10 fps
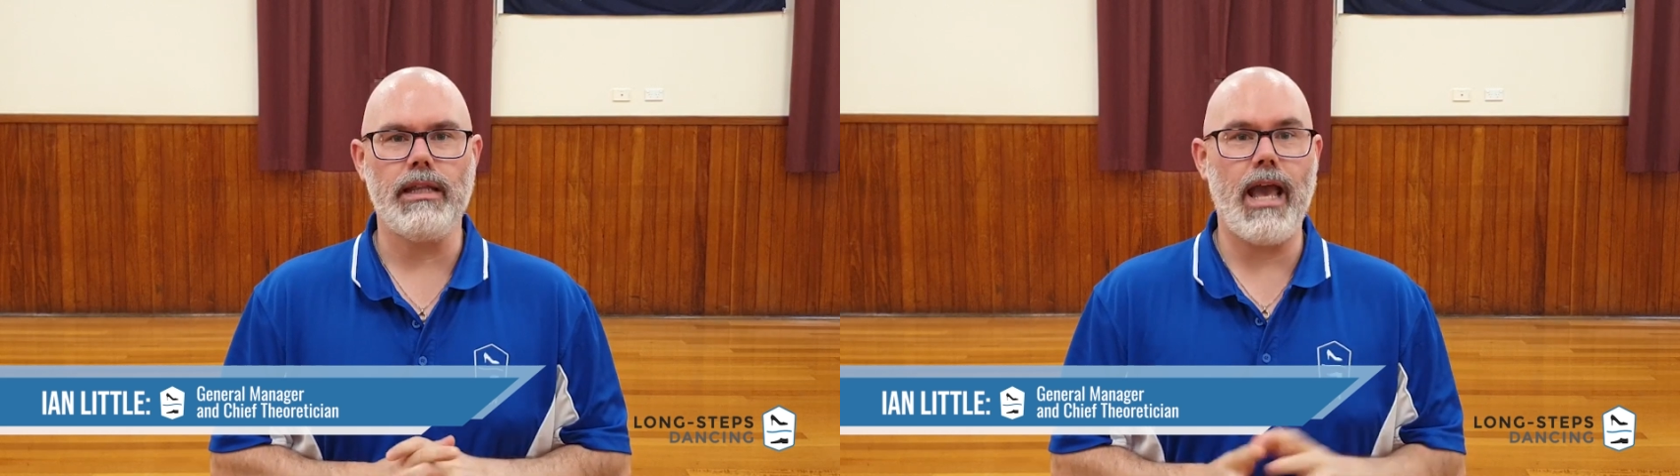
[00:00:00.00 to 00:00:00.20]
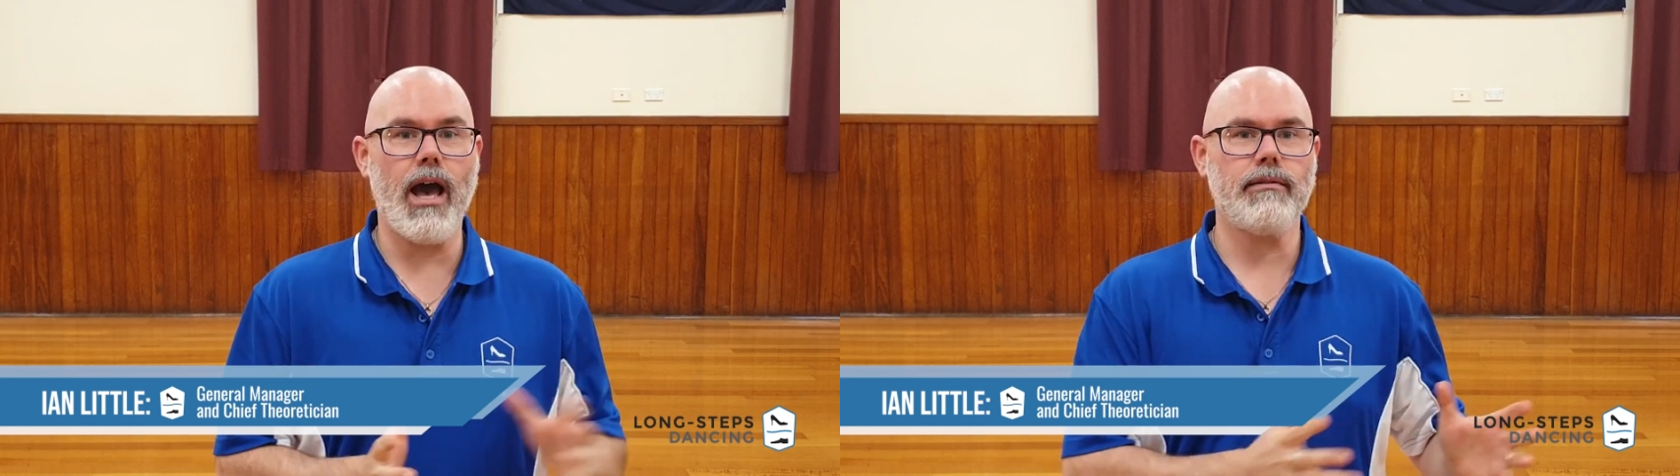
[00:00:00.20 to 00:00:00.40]

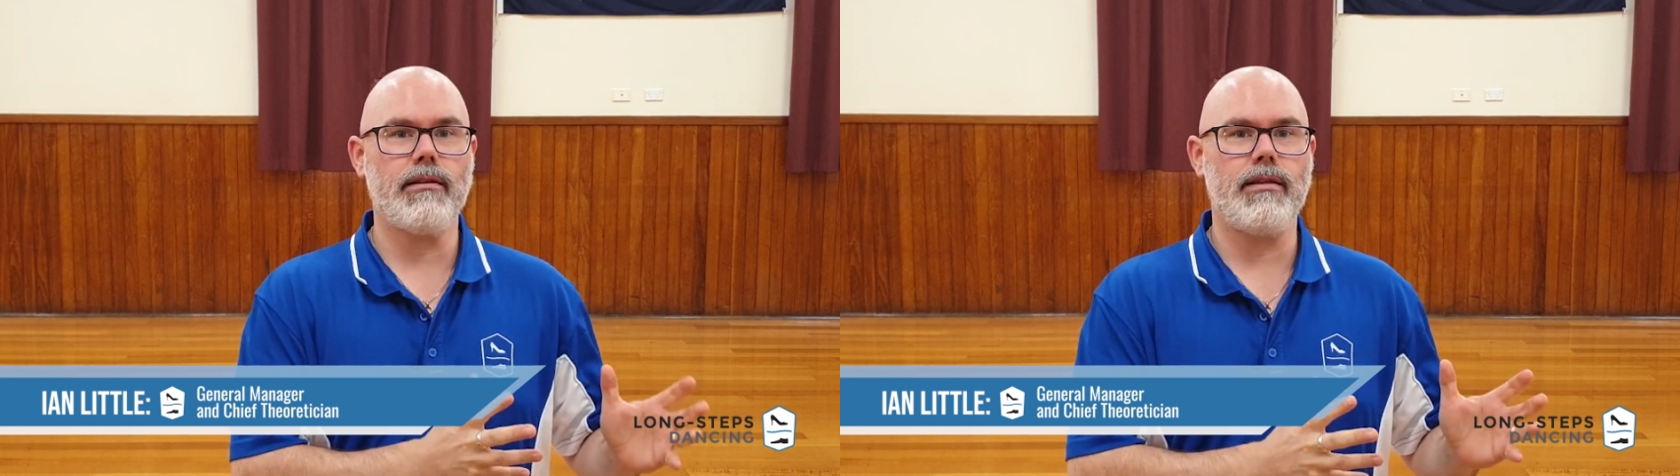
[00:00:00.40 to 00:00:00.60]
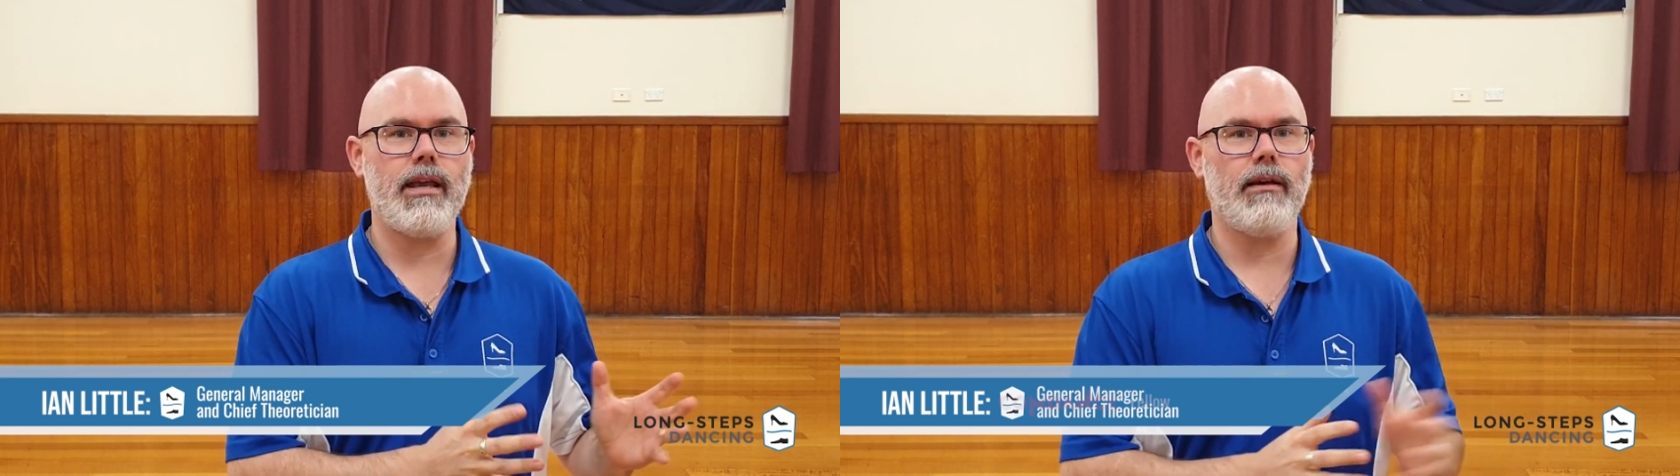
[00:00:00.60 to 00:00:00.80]
the
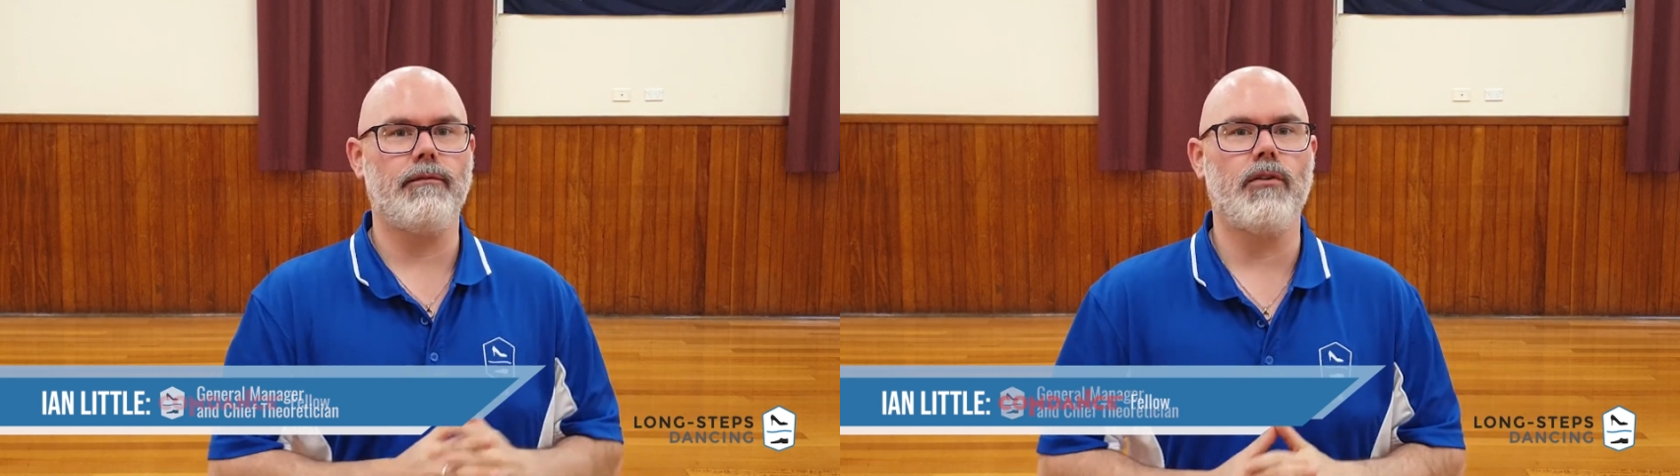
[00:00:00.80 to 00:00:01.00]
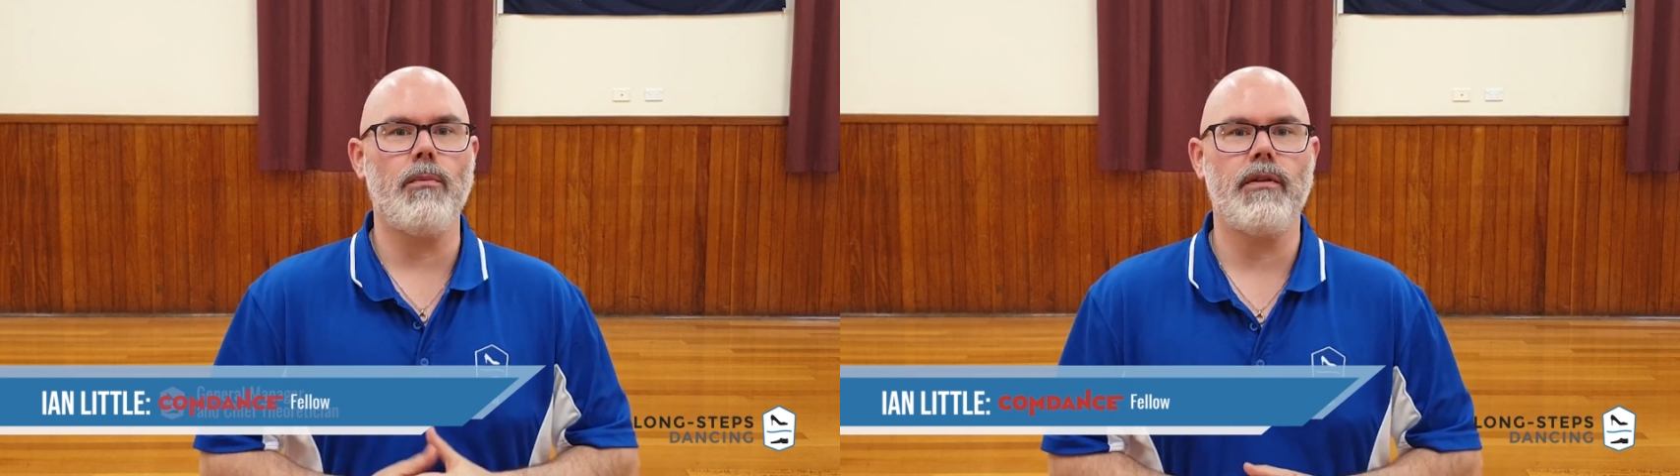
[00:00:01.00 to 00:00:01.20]
other thing
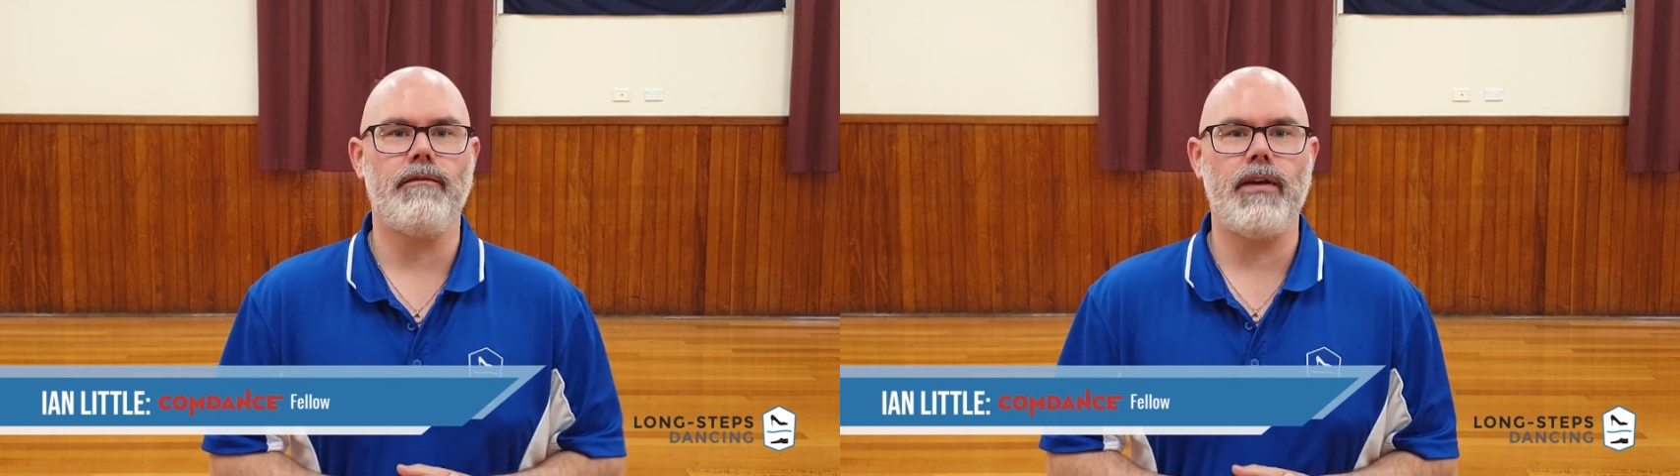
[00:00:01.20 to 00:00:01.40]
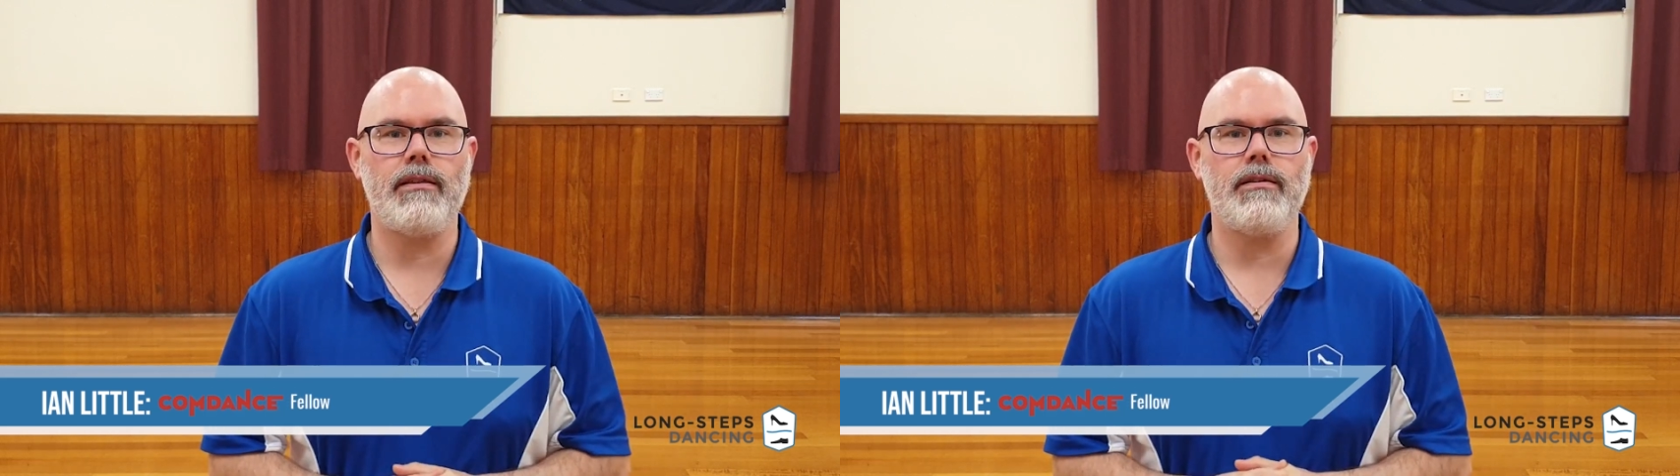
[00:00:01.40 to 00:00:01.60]
from the
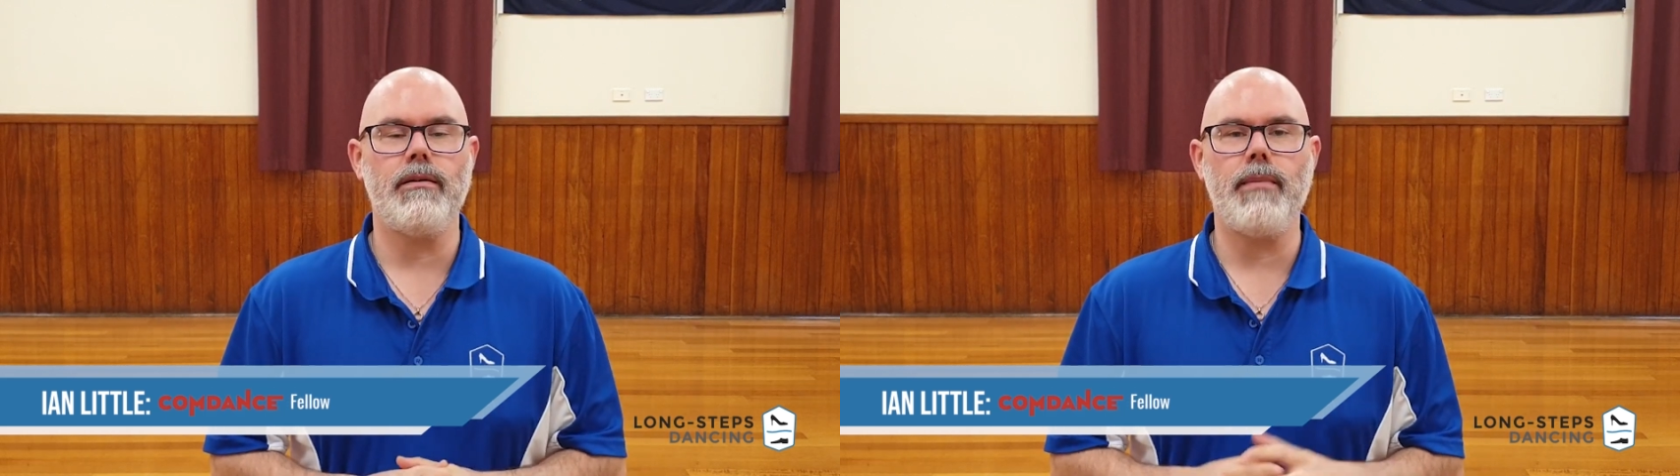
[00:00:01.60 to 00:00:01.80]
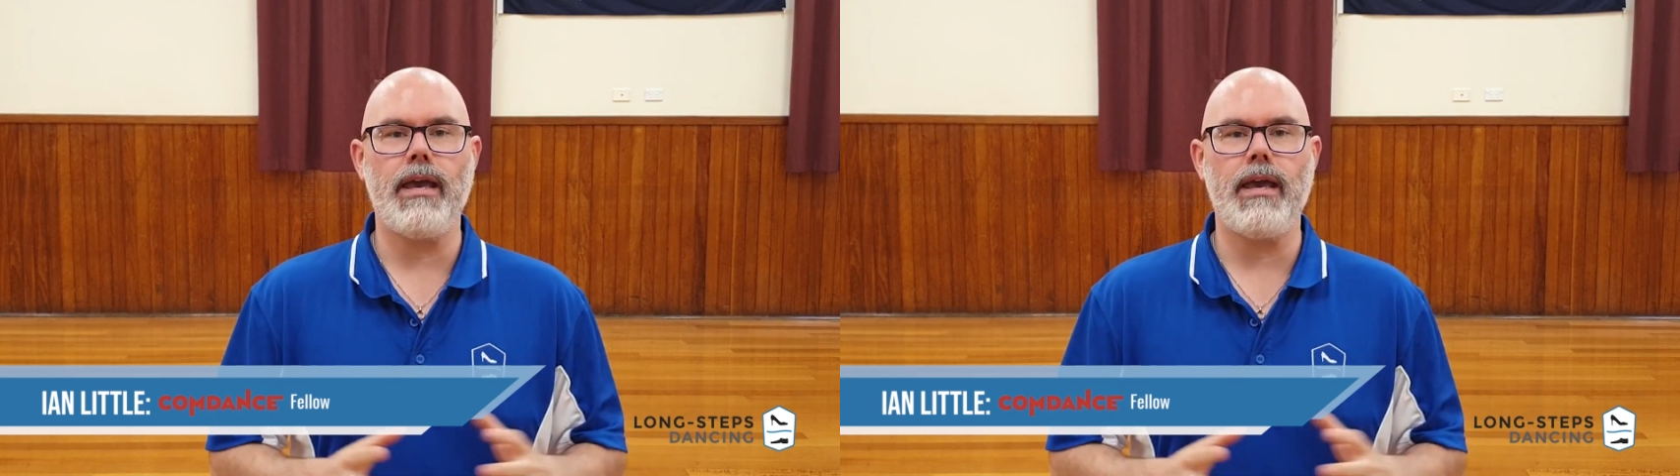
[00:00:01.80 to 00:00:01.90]
feather that